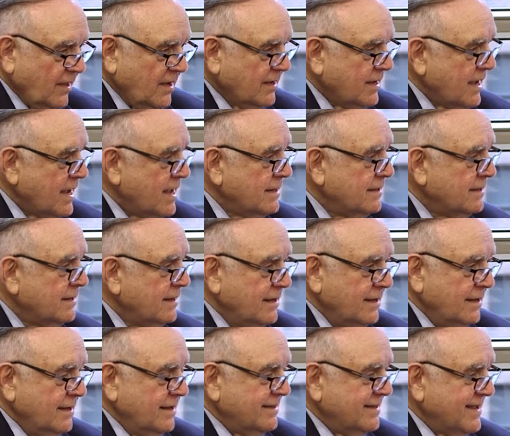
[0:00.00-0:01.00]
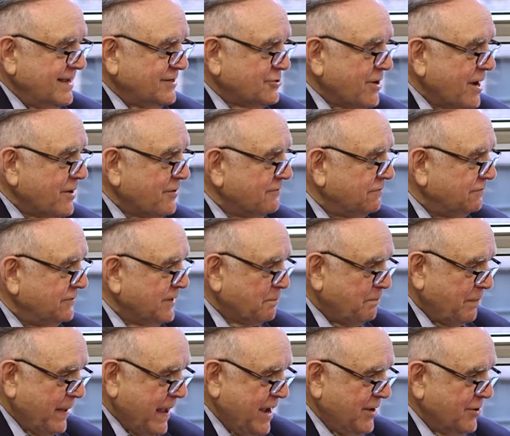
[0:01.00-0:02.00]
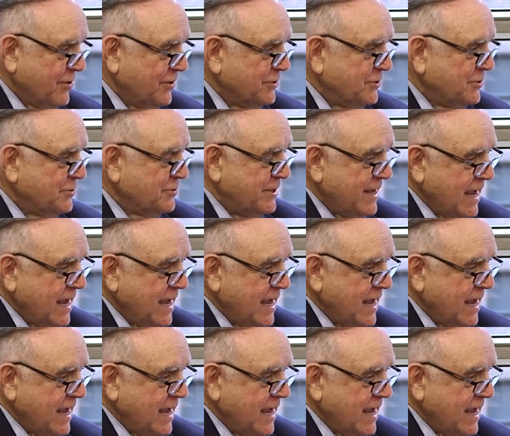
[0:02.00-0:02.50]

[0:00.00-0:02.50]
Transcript: again, they try to inflict pain on you.